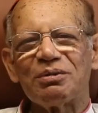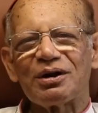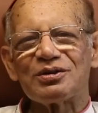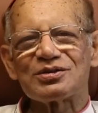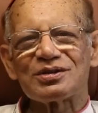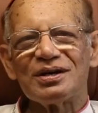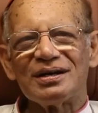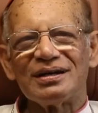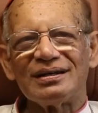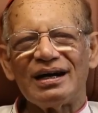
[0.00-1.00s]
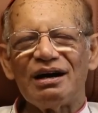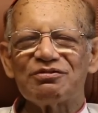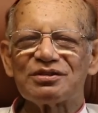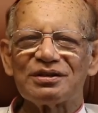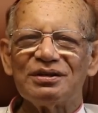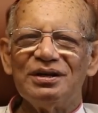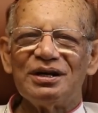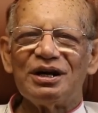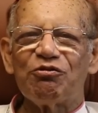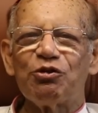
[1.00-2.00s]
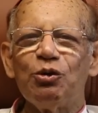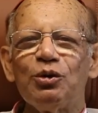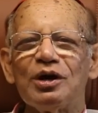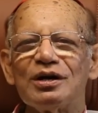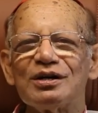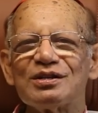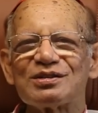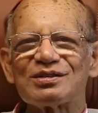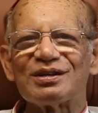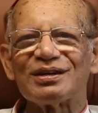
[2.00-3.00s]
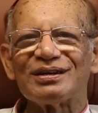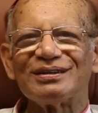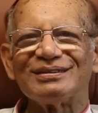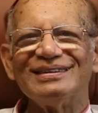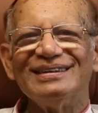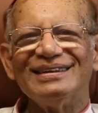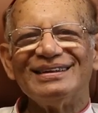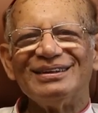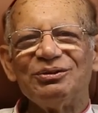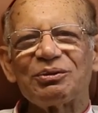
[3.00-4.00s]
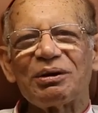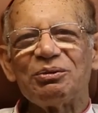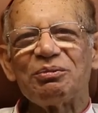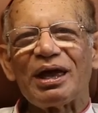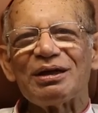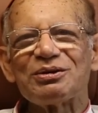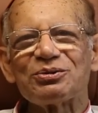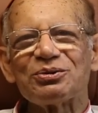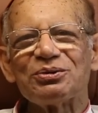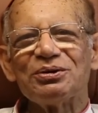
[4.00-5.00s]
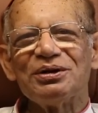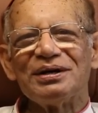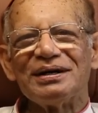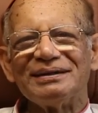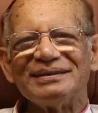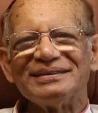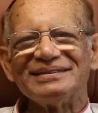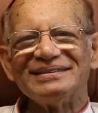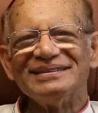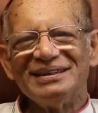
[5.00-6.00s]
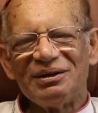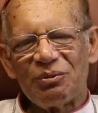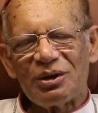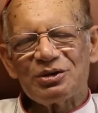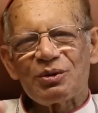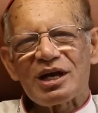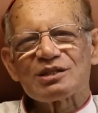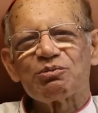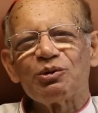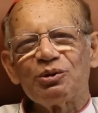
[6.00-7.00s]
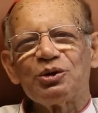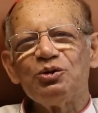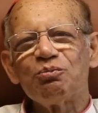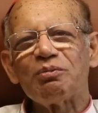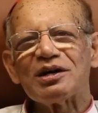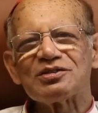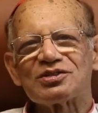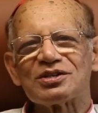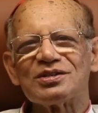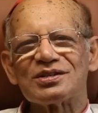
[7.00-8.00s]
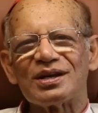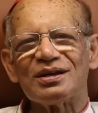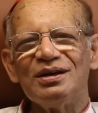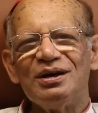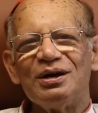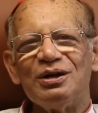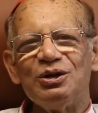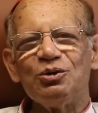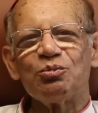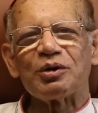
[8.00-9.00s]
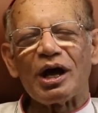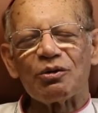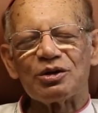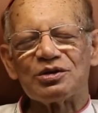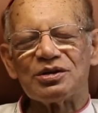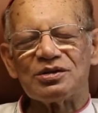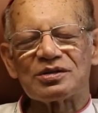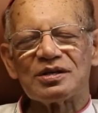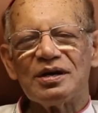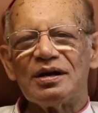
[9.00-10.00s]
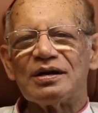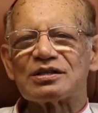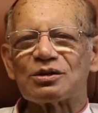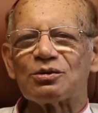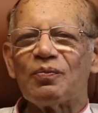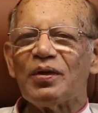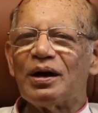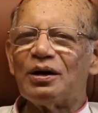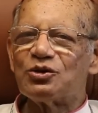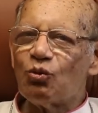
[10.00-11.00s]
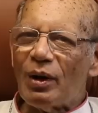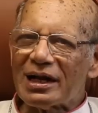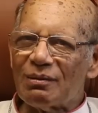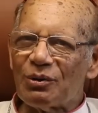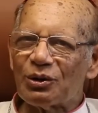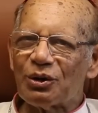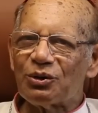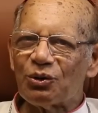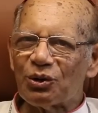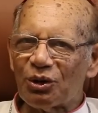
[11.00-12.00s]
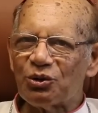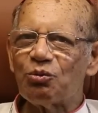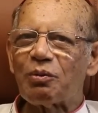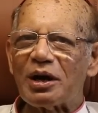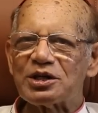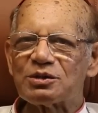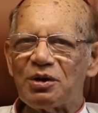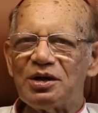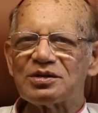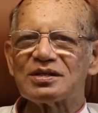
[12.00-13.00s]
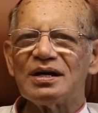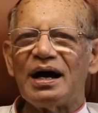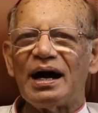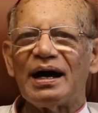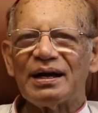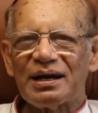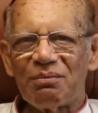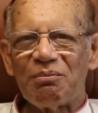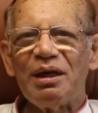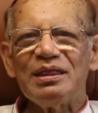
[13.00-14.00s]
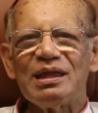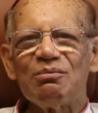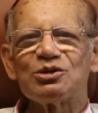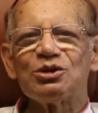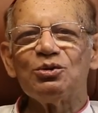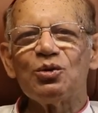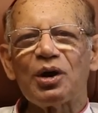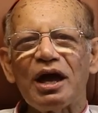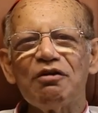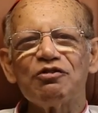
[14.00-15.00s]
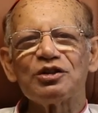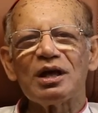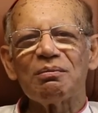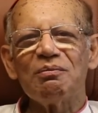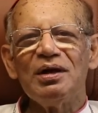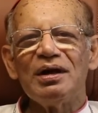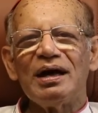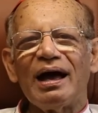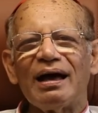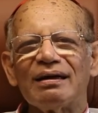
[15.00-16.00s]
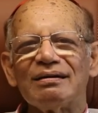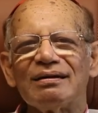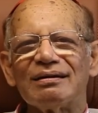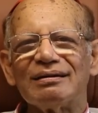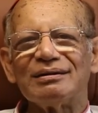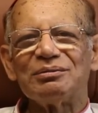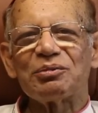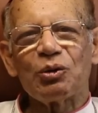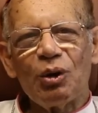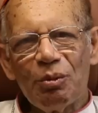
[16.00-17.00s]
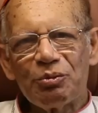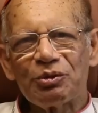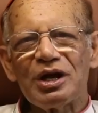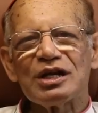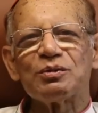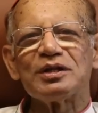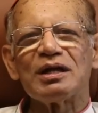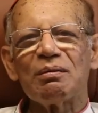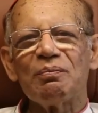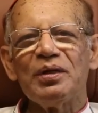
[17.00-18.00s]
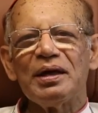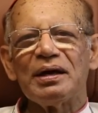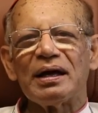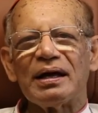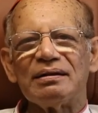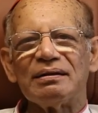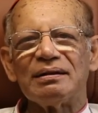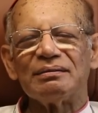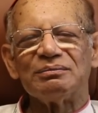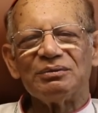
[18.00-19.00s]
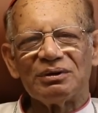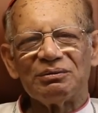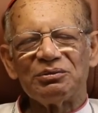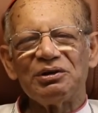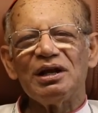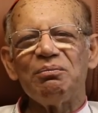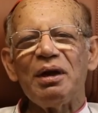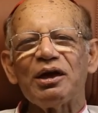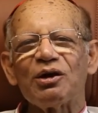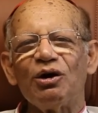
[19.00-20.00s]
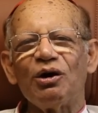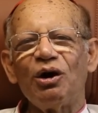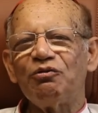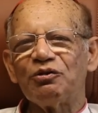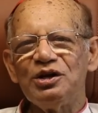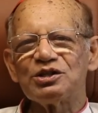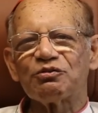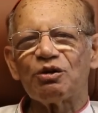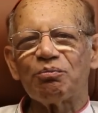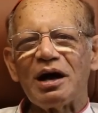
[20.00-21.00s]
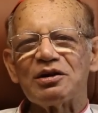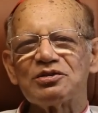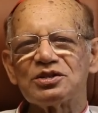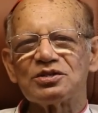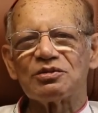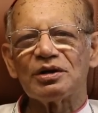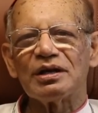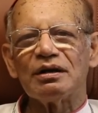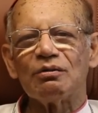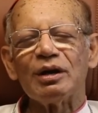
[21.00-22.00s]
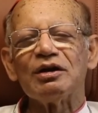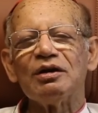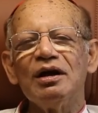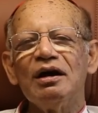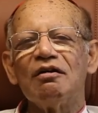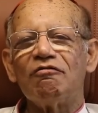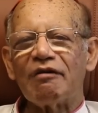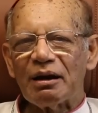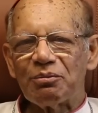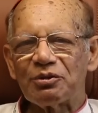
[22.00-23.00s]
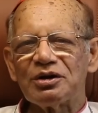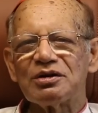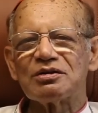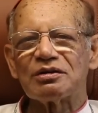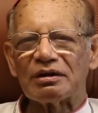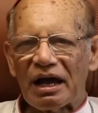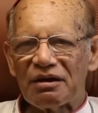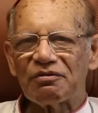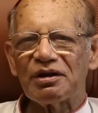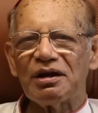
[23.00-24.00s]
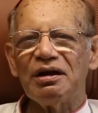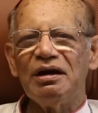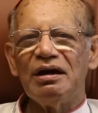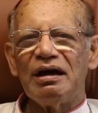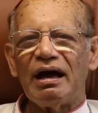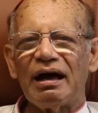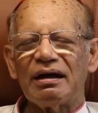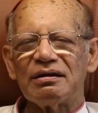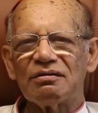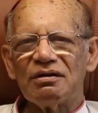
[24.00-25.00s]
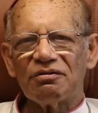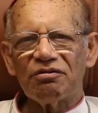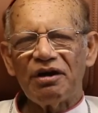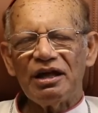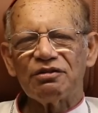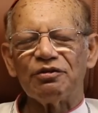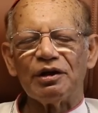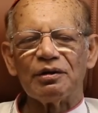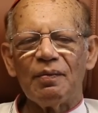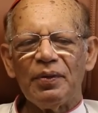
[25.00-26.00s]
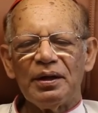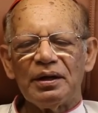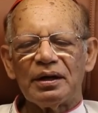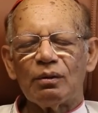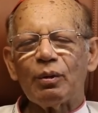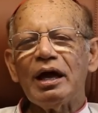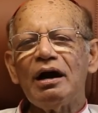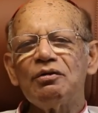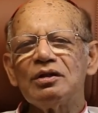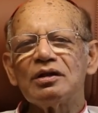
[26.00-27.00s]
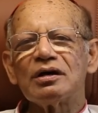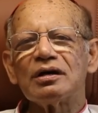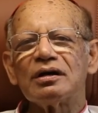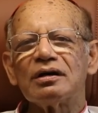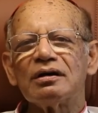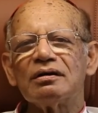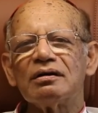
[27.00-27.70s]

because after a few years you begin to want to explore new pastures and new priorities. So do welcome all your new parish priests. I commend them to you, care for them, and cooperate with them, and really make of each of your parishes really a very vibrant, lively, and faith-filled. We are in the